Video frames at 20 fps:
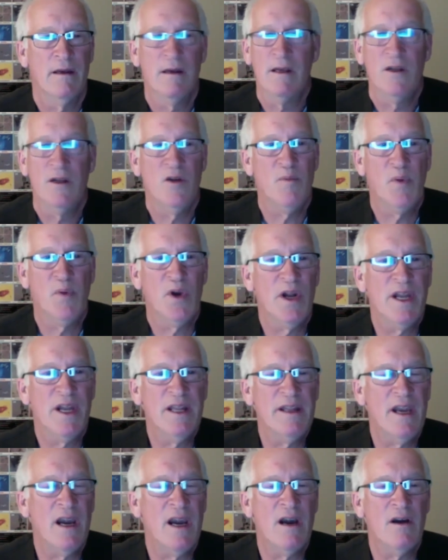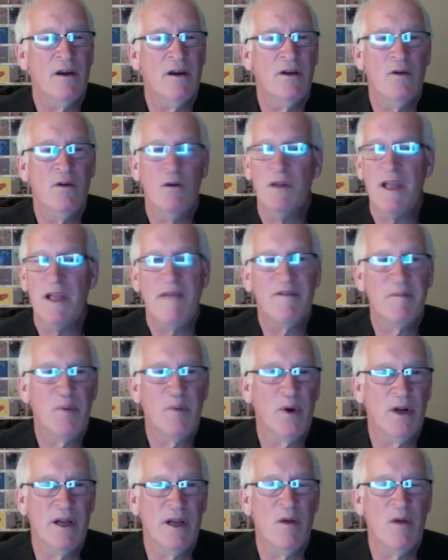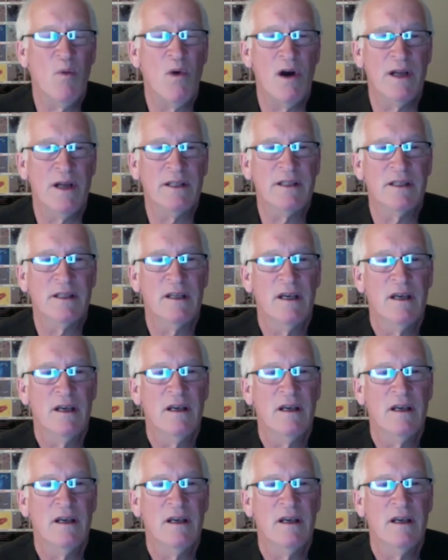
You put it in there, you only have to put it in once,